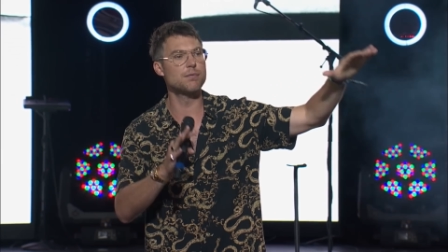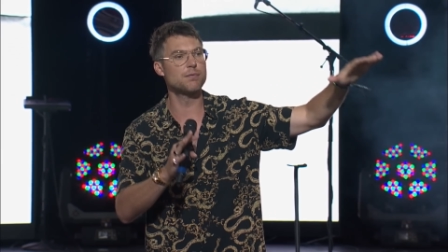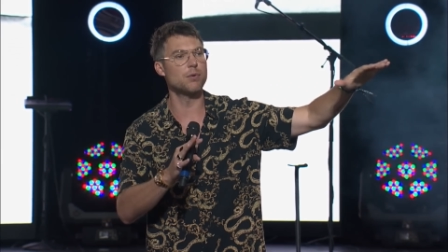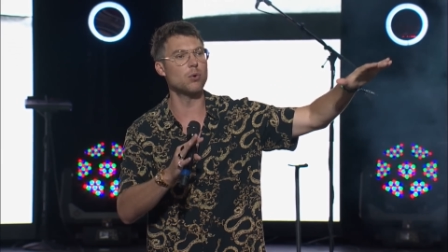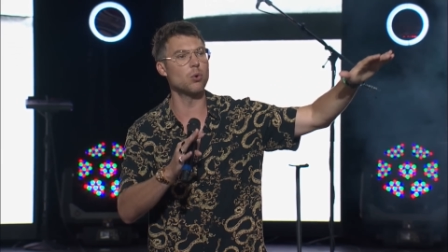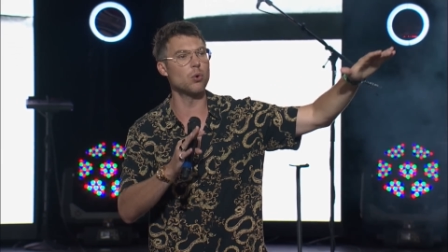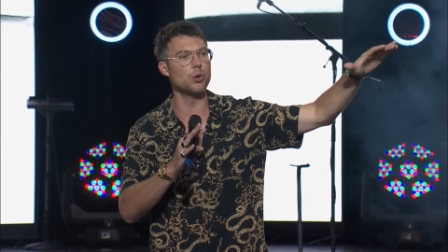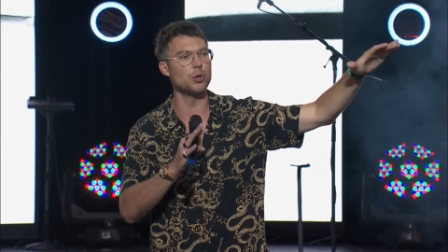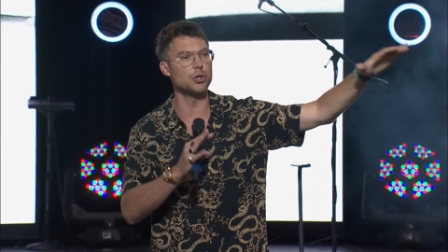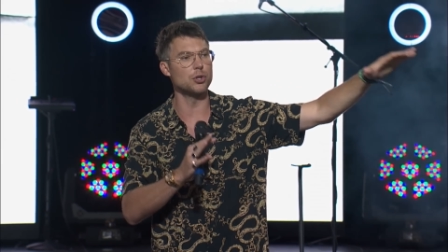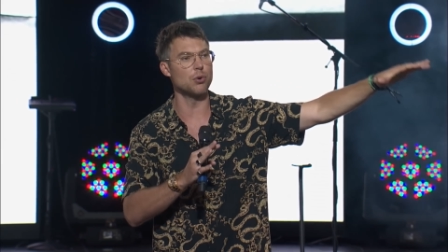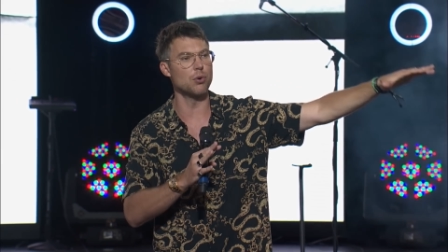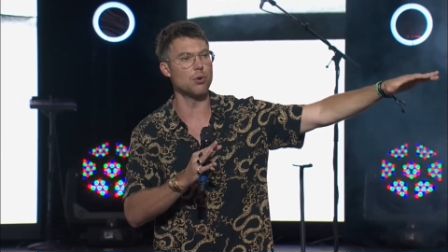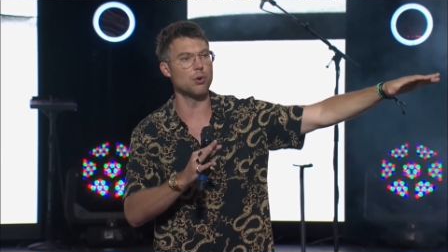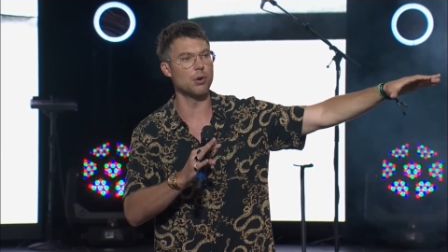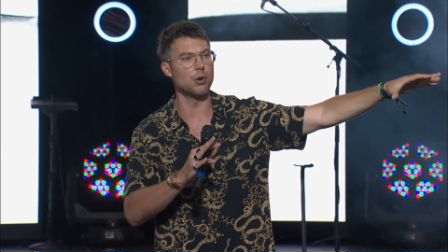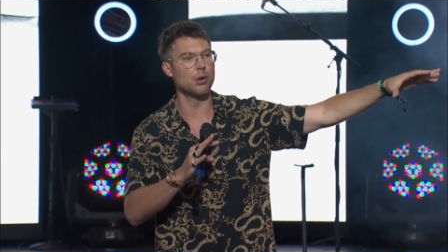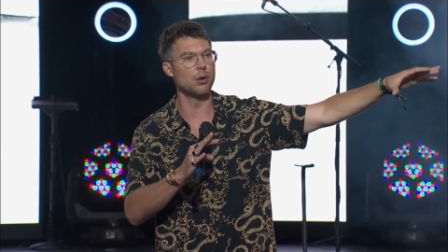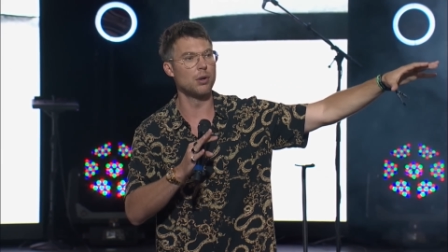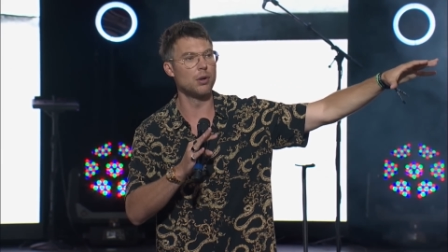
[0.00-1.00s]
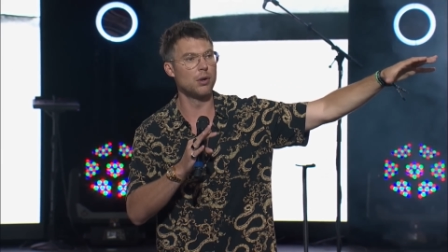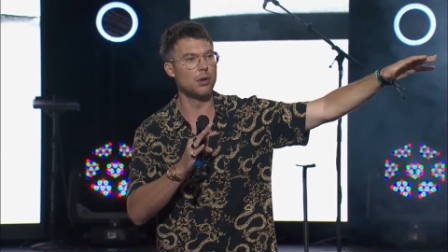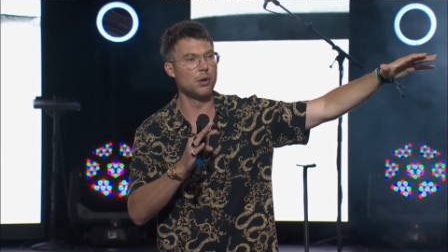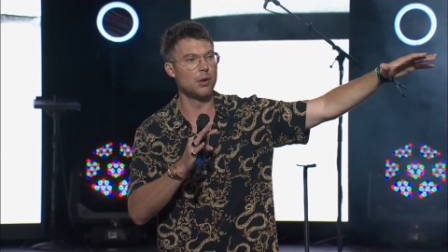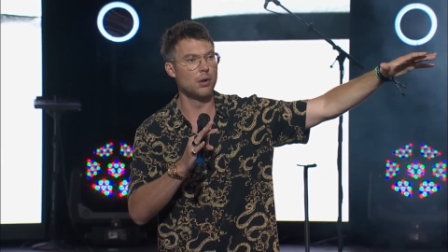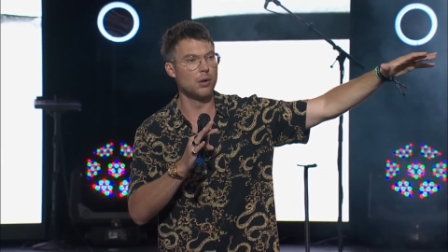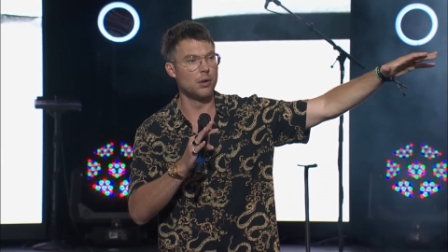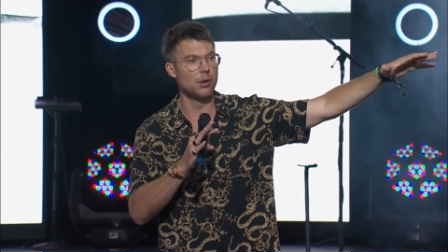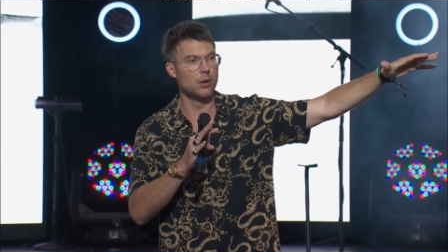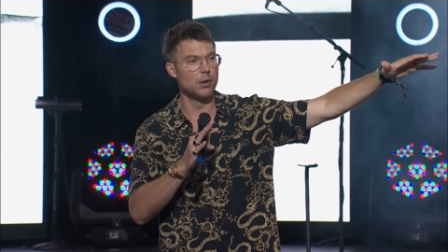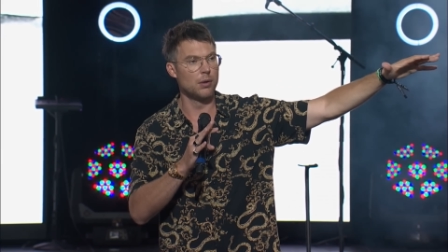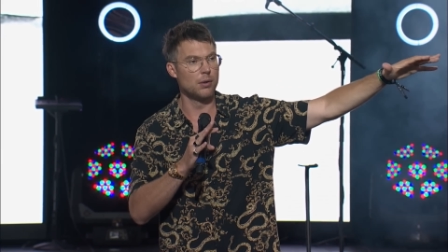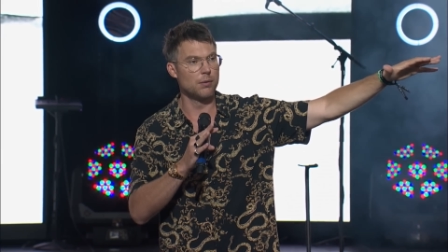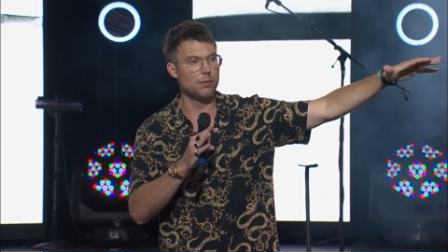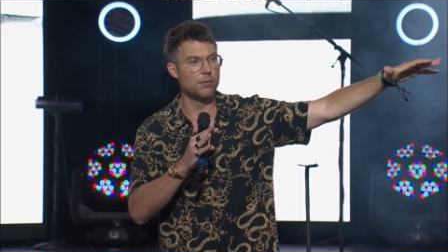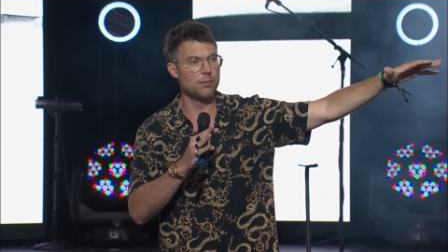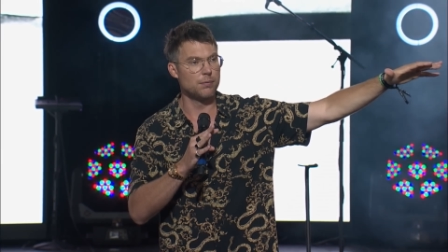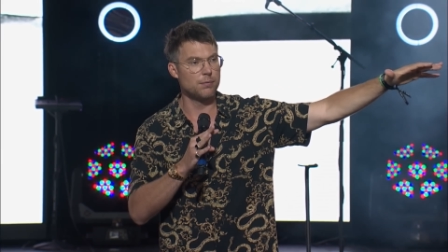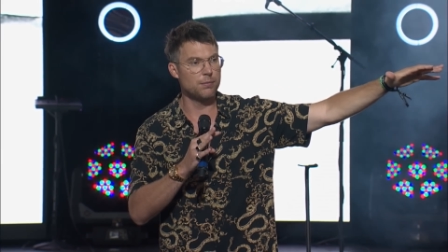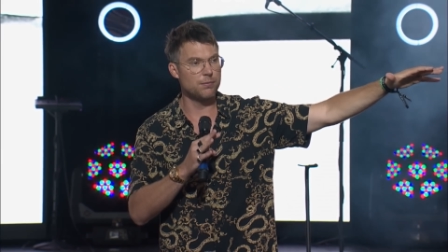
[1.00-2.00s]
for your
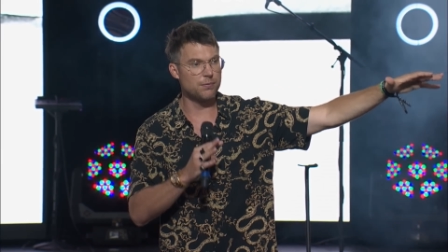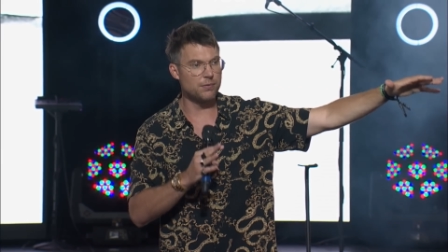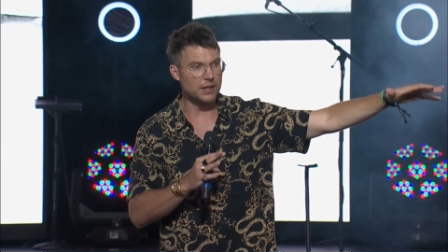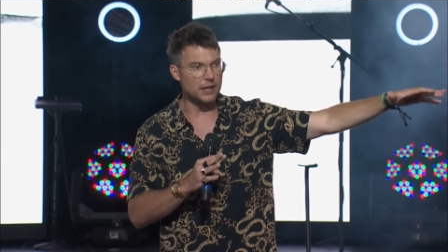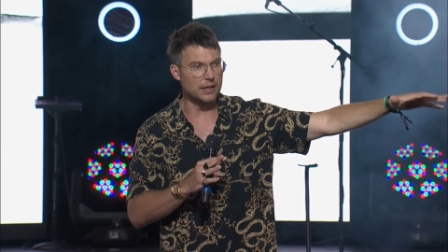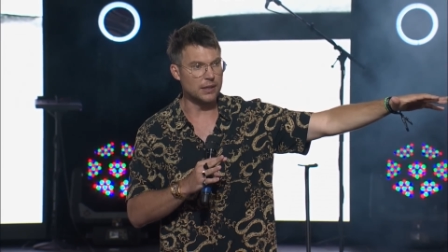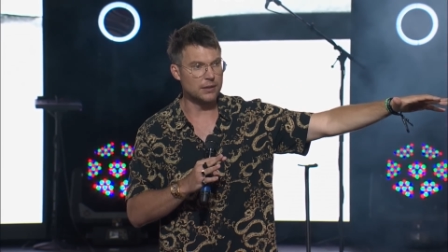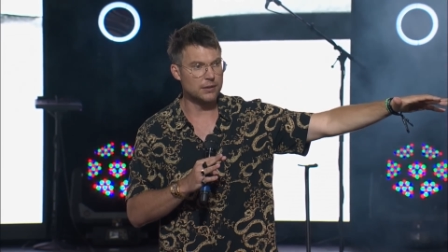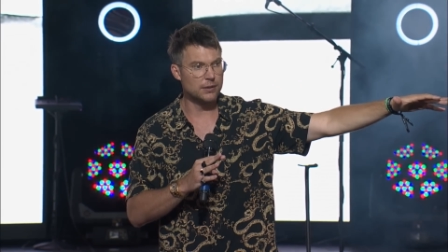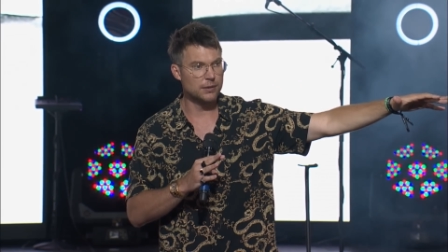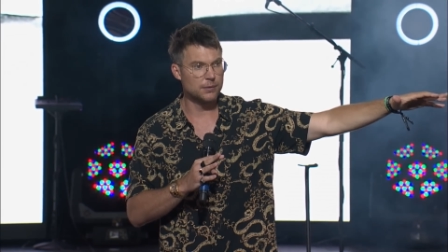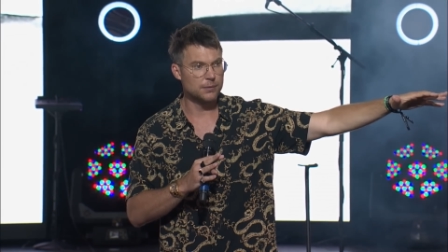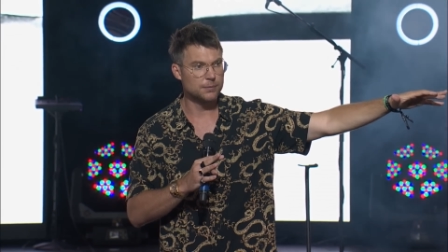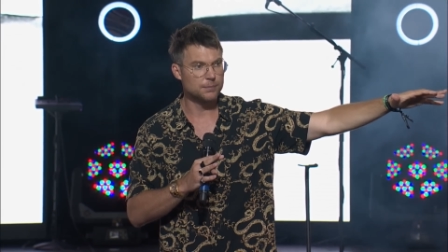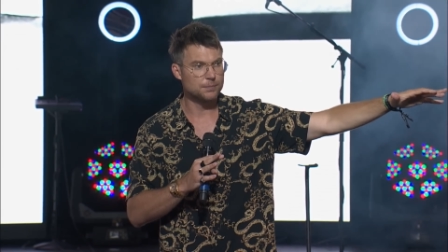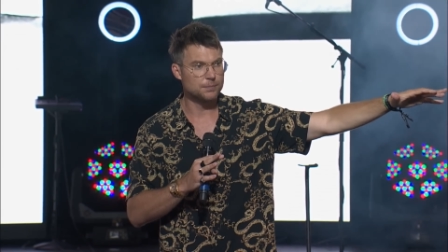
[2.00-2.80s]
feet.